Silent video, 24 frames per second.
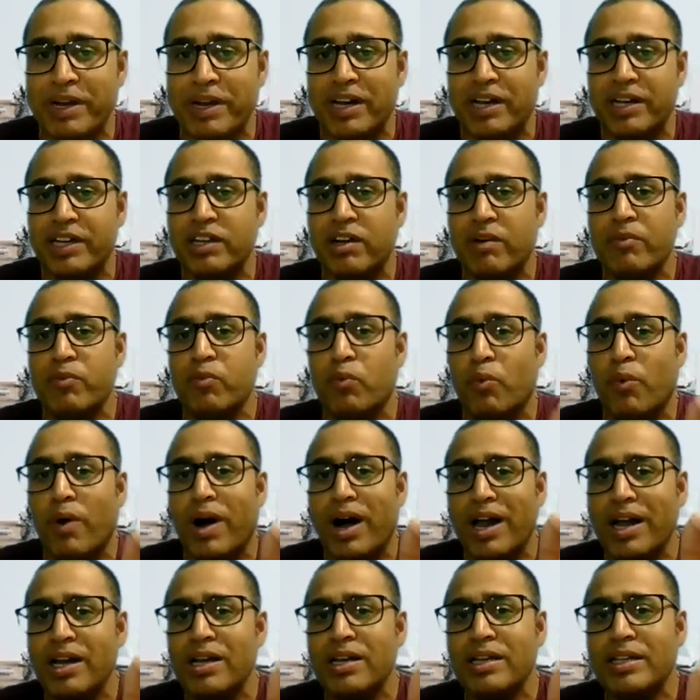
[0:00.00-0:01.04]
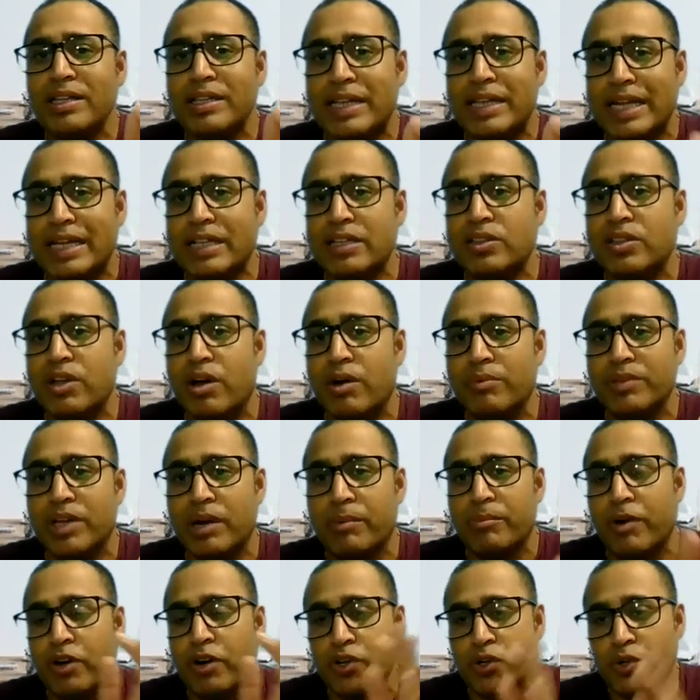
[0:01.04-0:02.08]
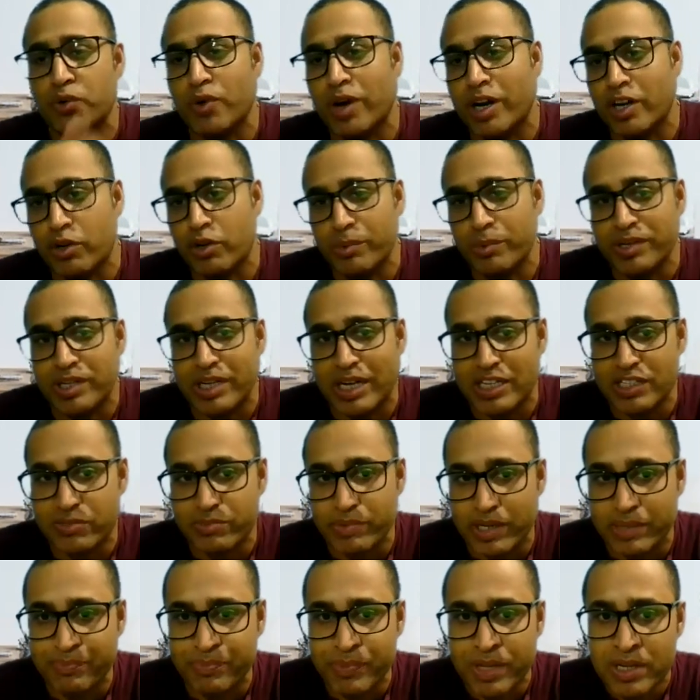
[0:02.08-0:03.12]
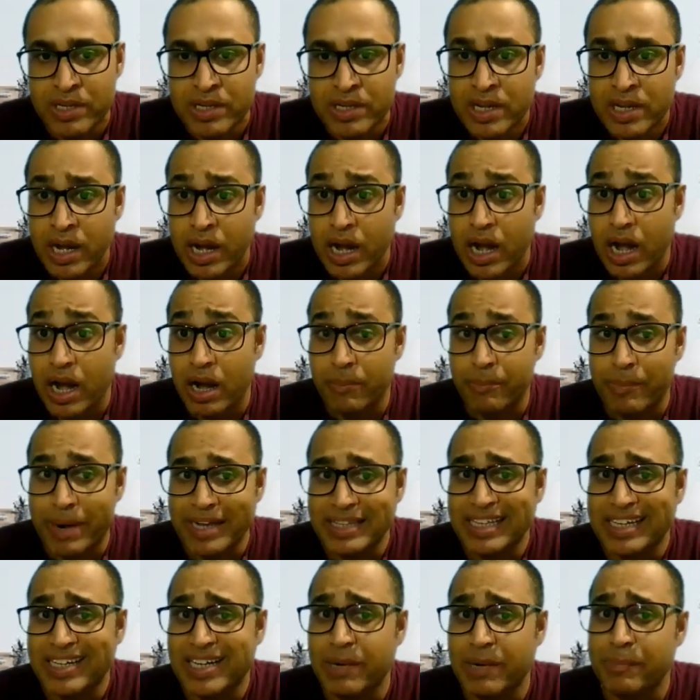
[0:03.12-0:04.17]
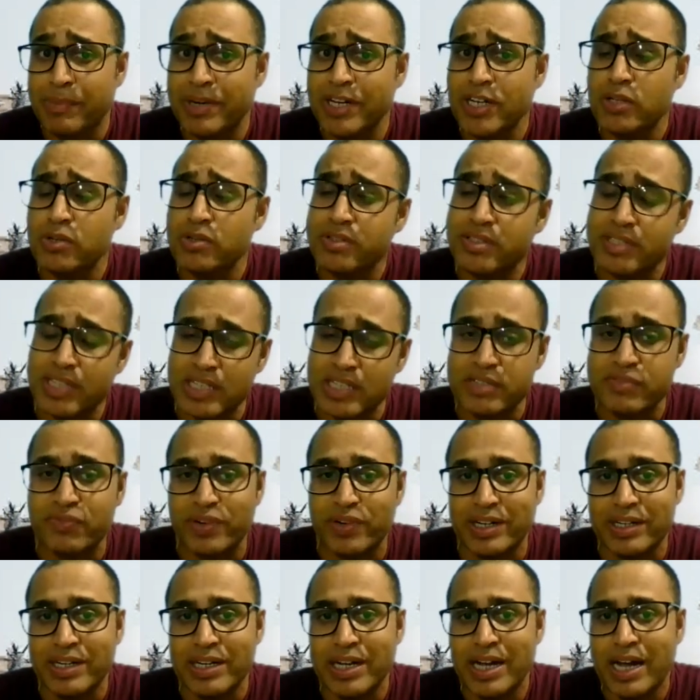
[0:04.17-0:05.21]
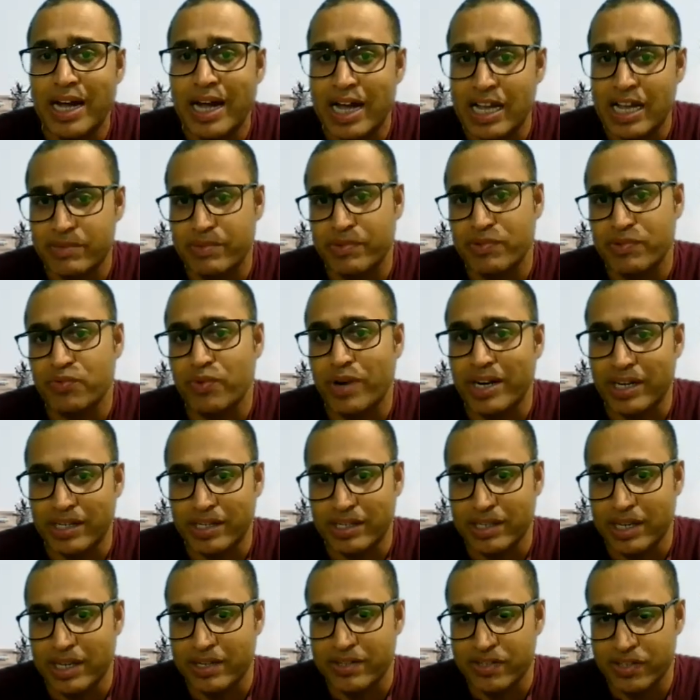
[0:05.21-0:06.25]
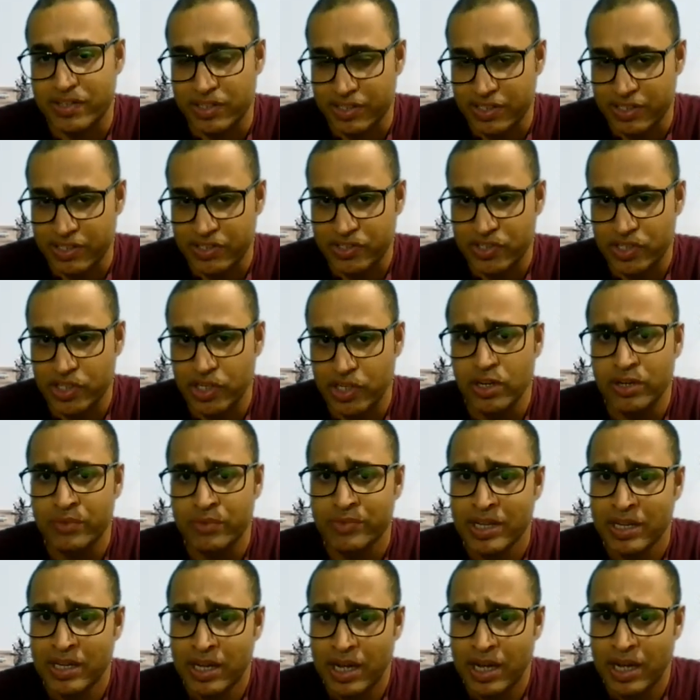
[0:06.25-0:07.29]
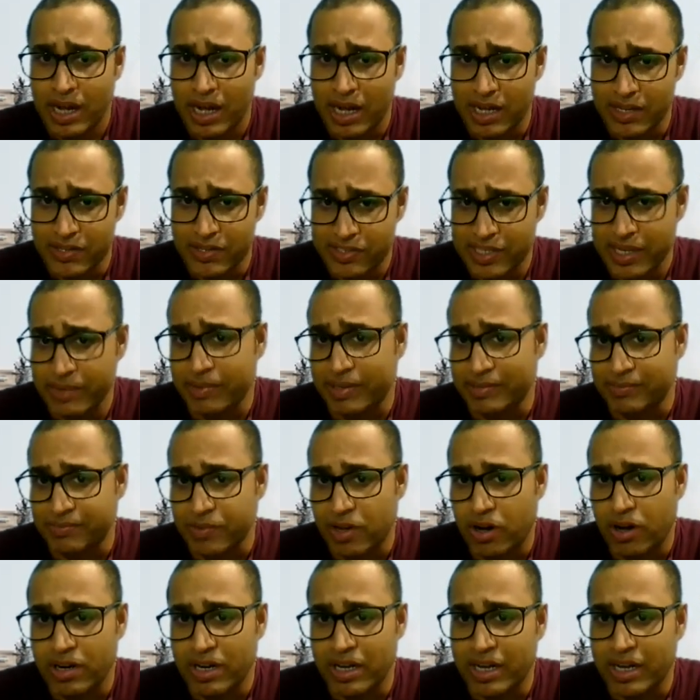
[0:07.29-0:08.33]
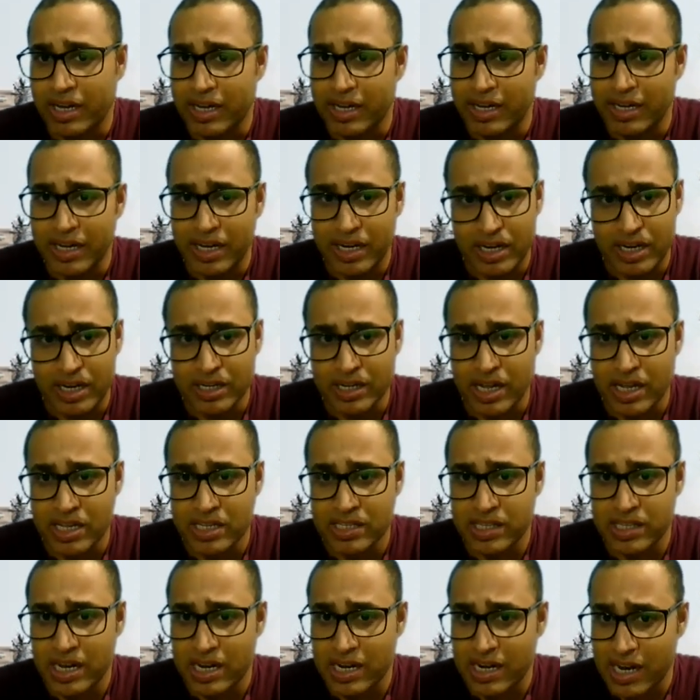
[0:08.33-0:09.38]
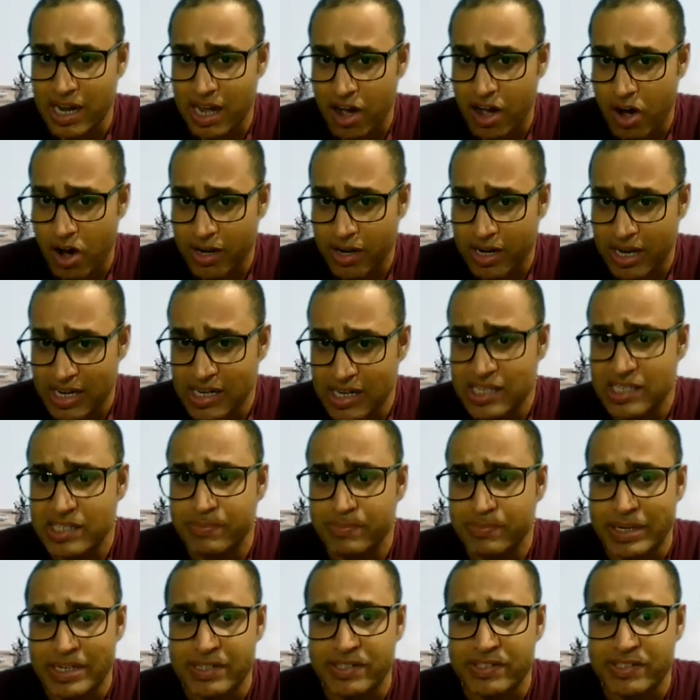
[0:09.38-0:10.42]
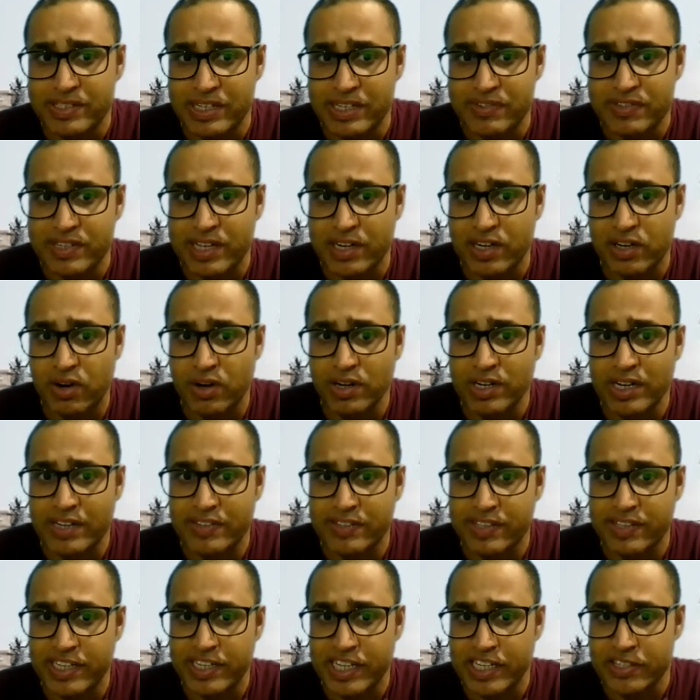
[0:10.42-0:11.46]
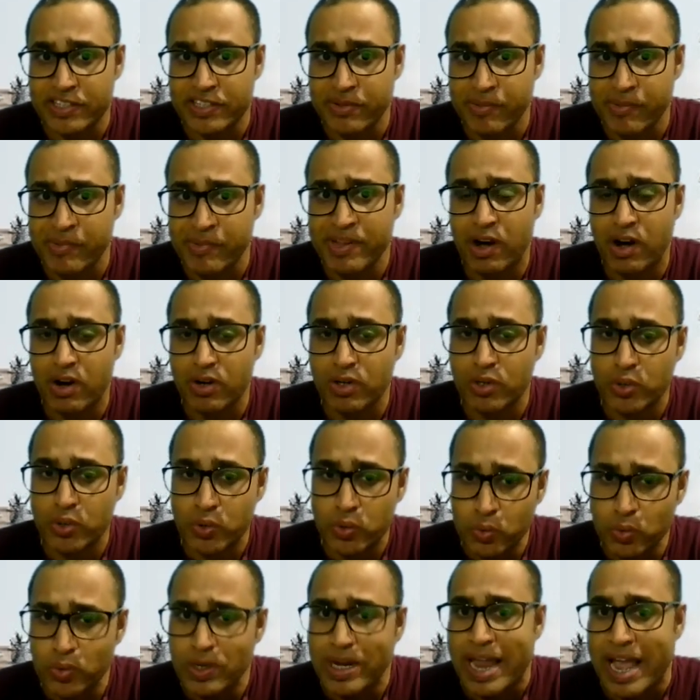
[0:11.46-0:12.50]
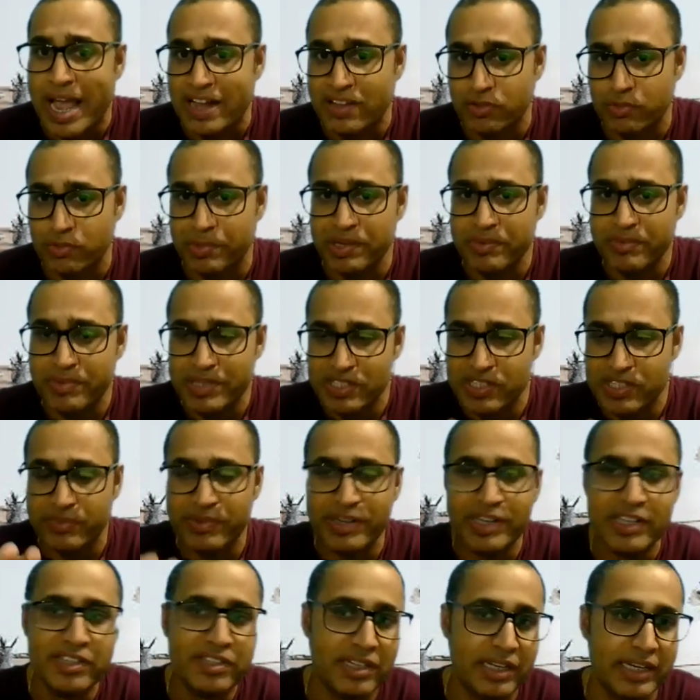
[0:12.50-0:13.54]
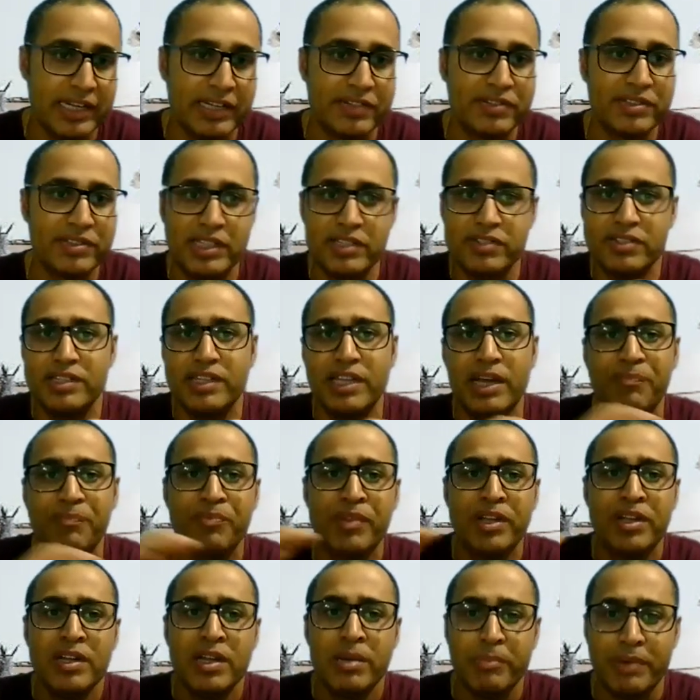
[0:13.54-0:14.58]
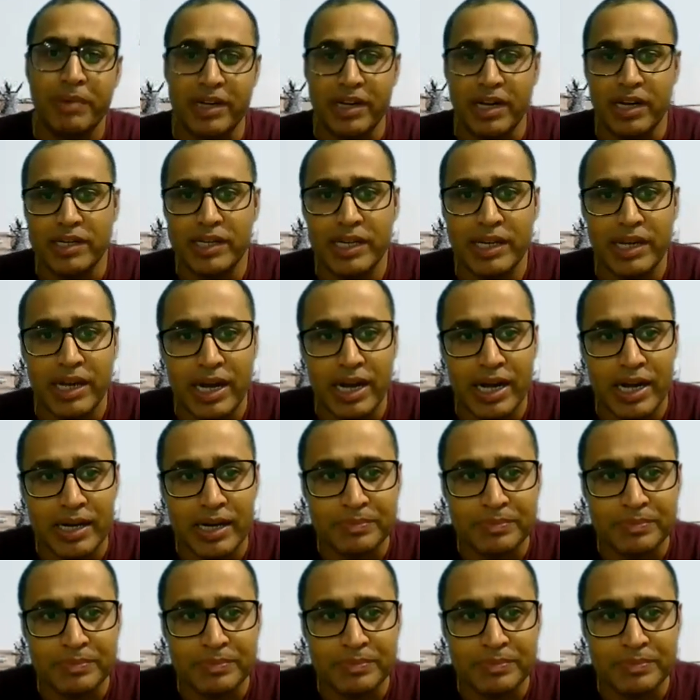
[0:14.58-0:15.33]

to penalty of 1/10 of the amount required to be transferred by the company to such fund as specified under schedule 7 or unspent CSR account as the case may be, or 2 lakhs rupee, whichever is less. This is the penalty